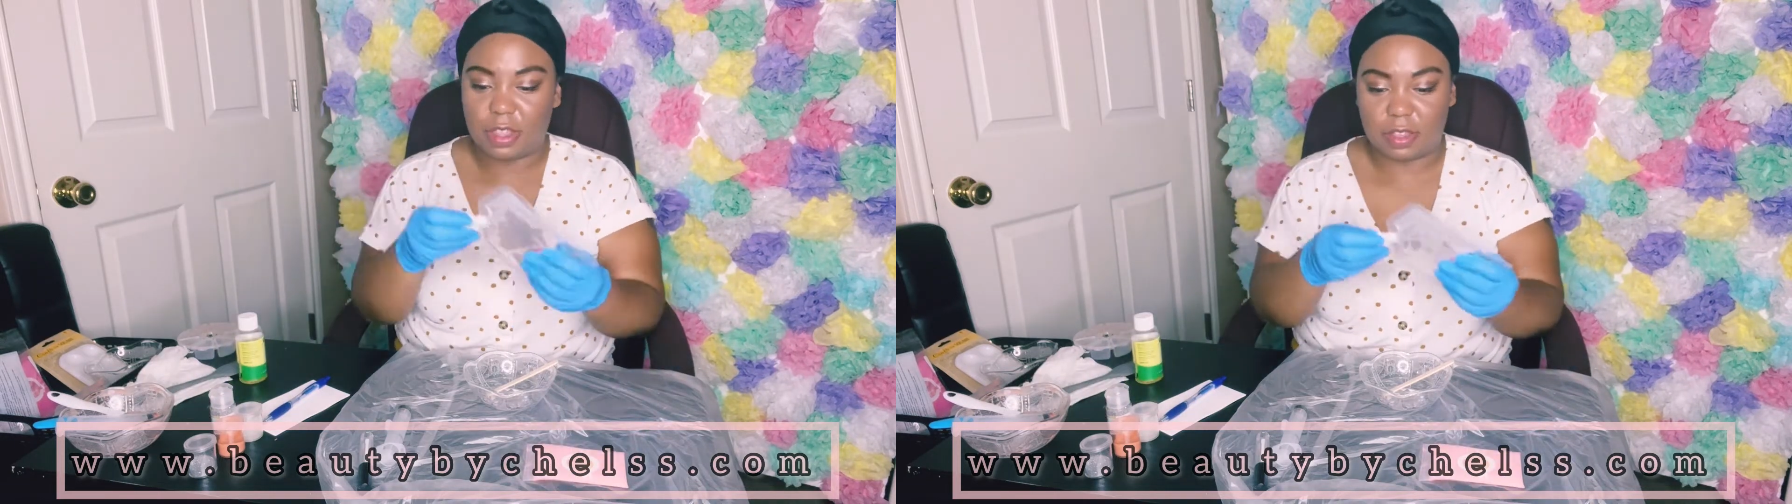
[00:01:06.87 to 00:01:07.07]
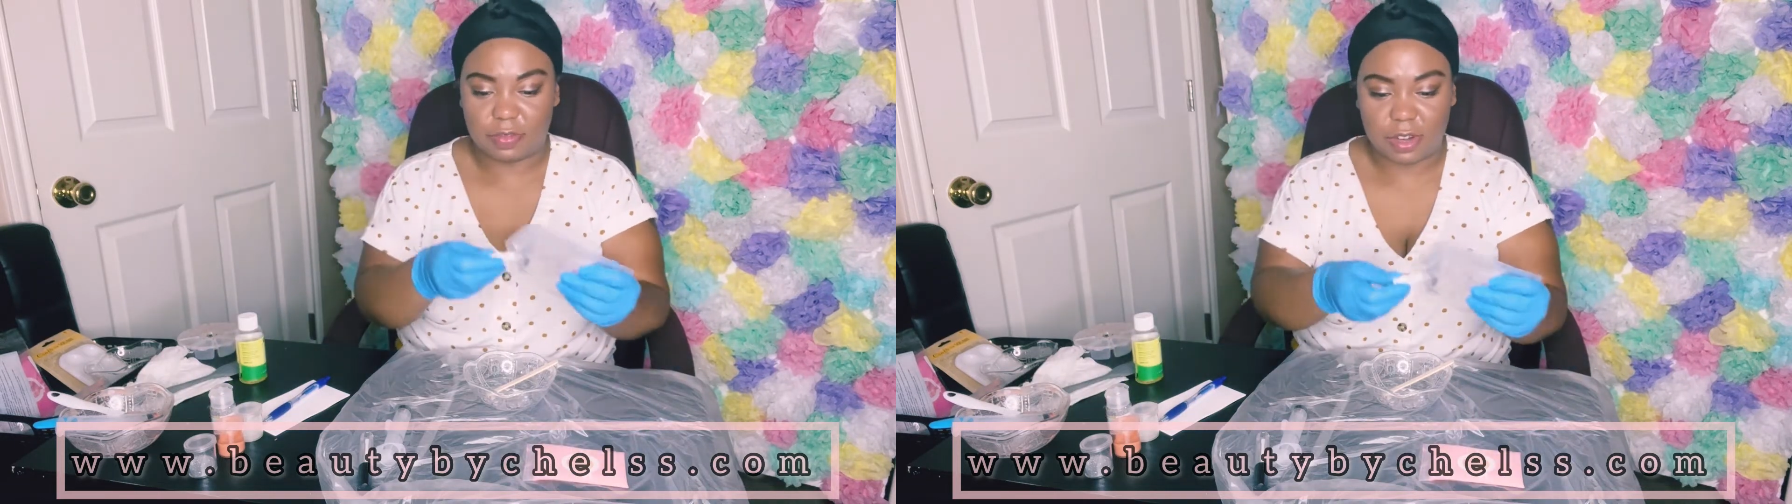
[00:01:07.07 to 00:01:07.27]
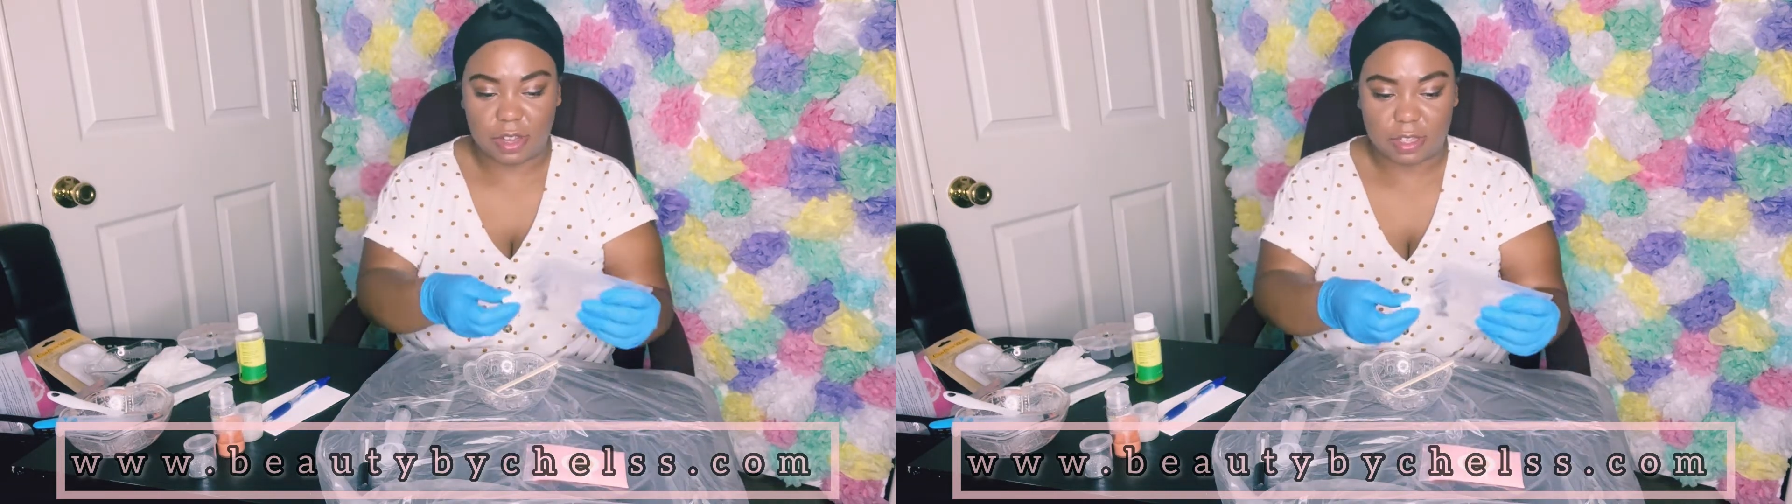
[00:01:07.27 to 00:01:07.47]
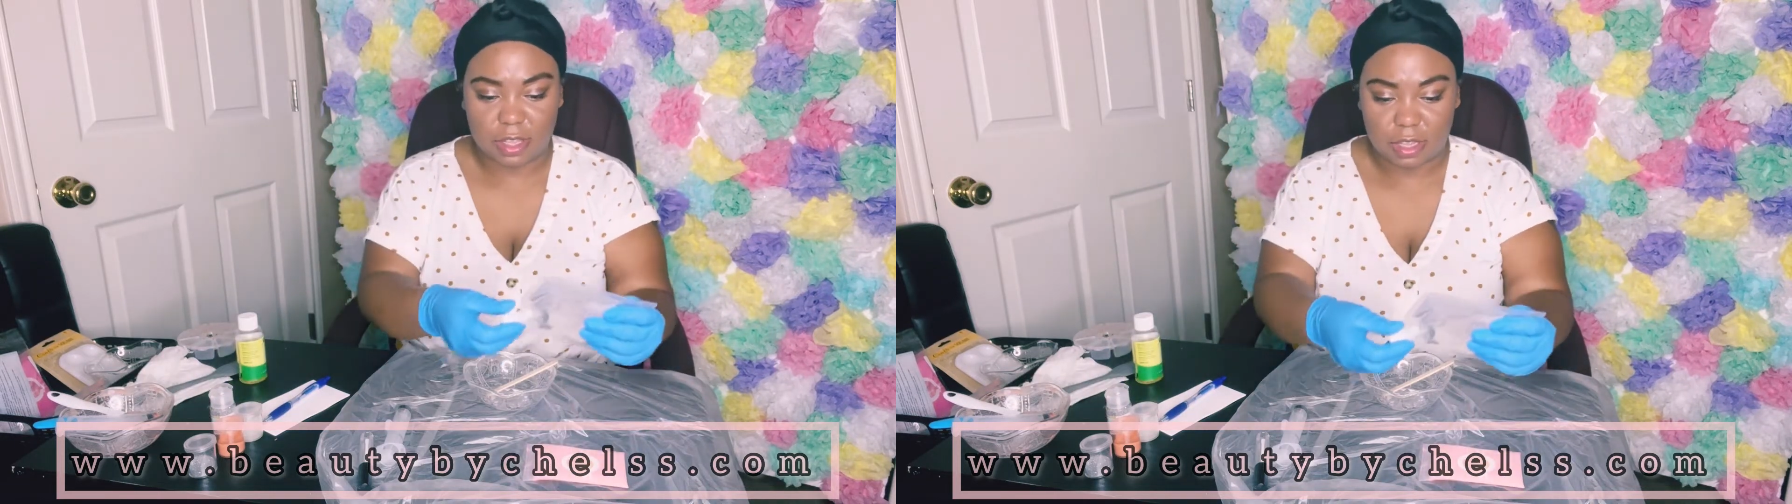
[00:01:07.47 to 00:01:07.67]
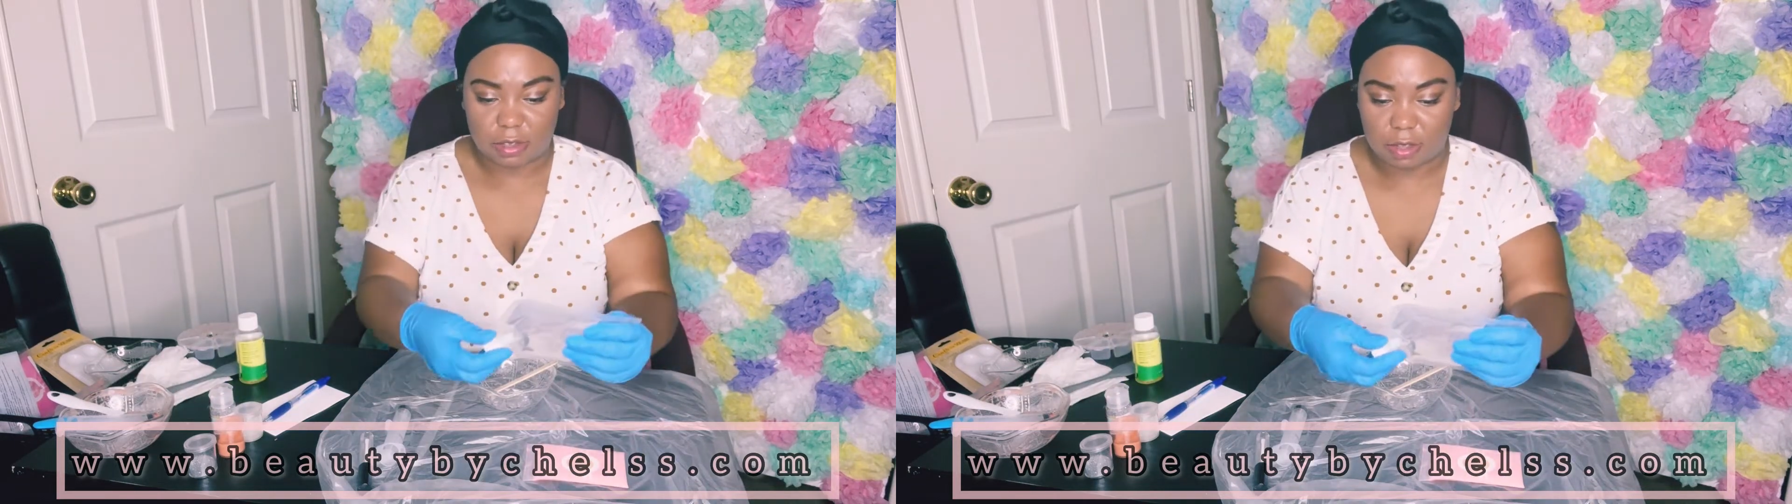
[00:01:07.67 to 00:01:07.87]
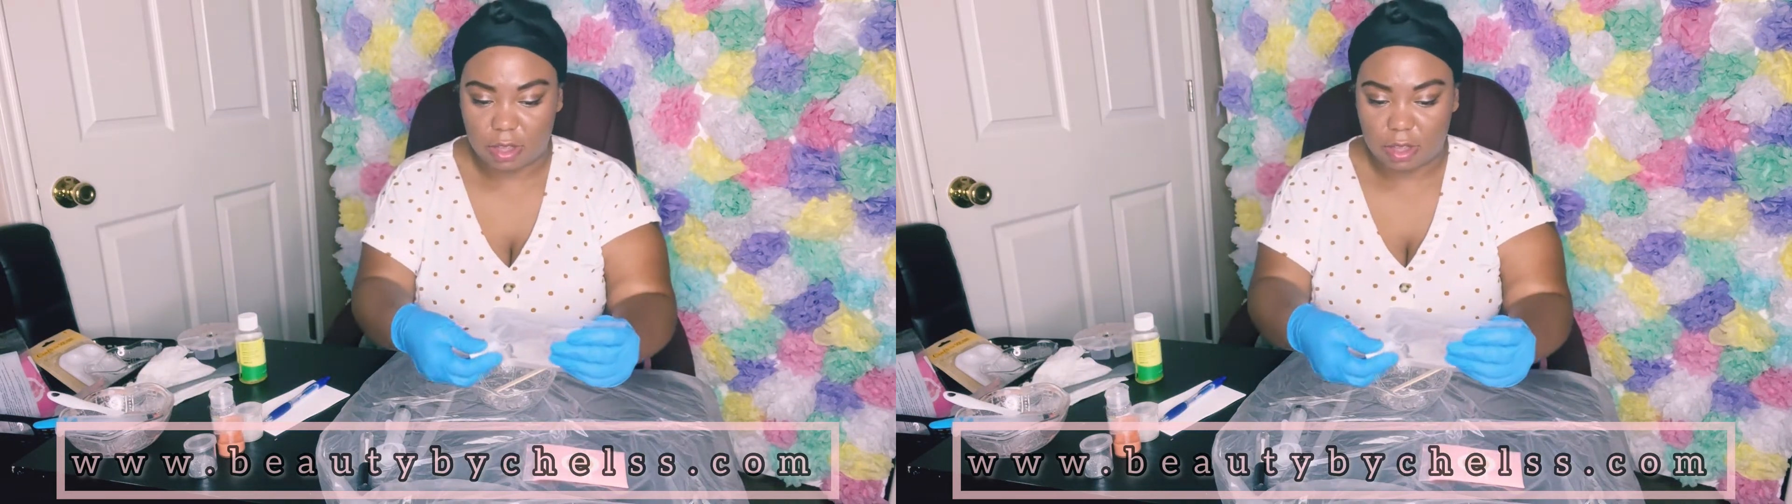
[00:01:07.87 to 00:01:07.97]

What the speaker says: this video is not too